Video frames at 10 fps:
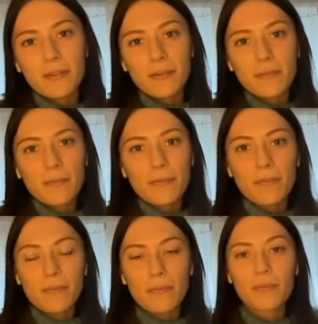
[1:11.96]

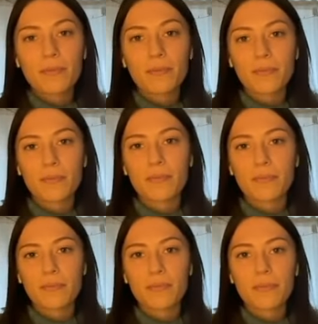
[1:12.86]

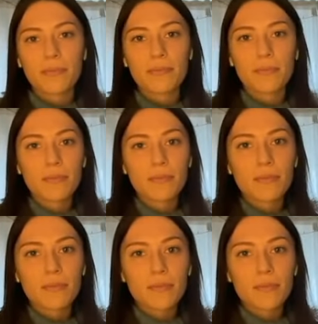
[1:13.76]
(no one is talking)